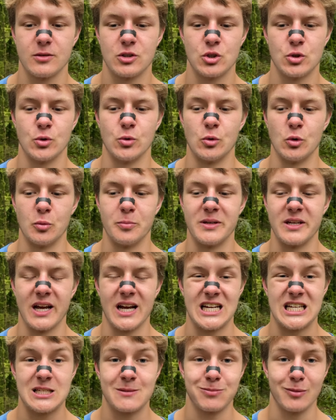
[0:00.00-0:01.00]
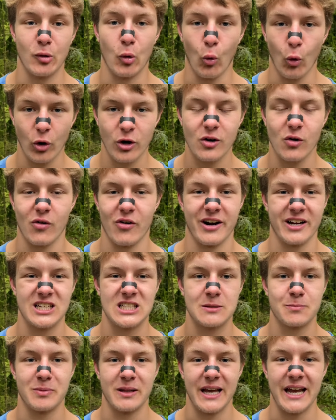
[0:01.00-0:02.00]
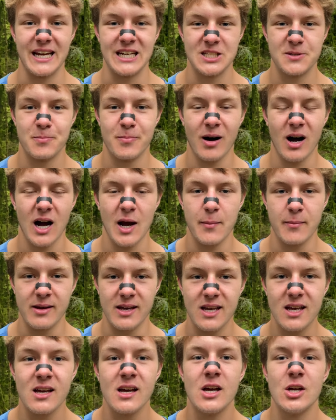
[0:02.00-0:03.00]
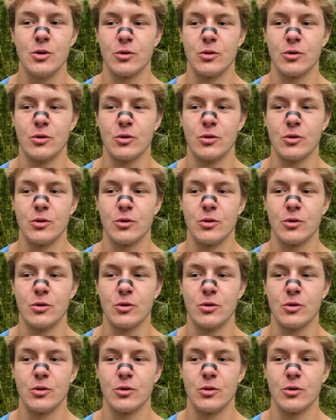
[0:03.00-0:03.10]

to be explored or explained by me,